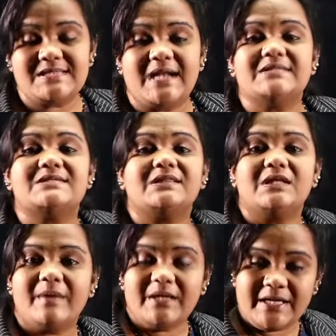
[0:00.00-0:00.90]
That is
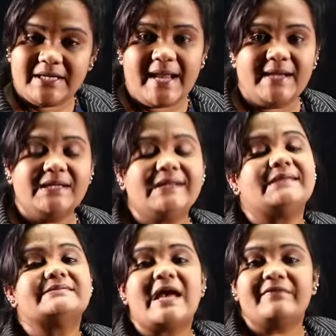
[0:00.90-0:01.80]
nothing but indirectly it
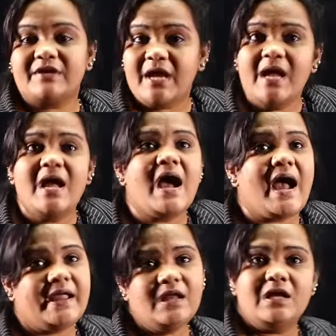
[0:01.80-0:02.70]
is having a
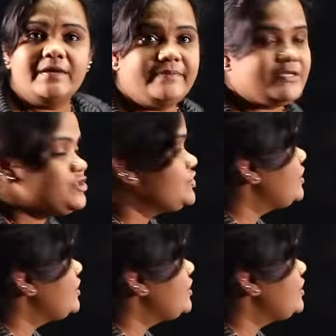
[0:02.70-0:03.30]
high pitch.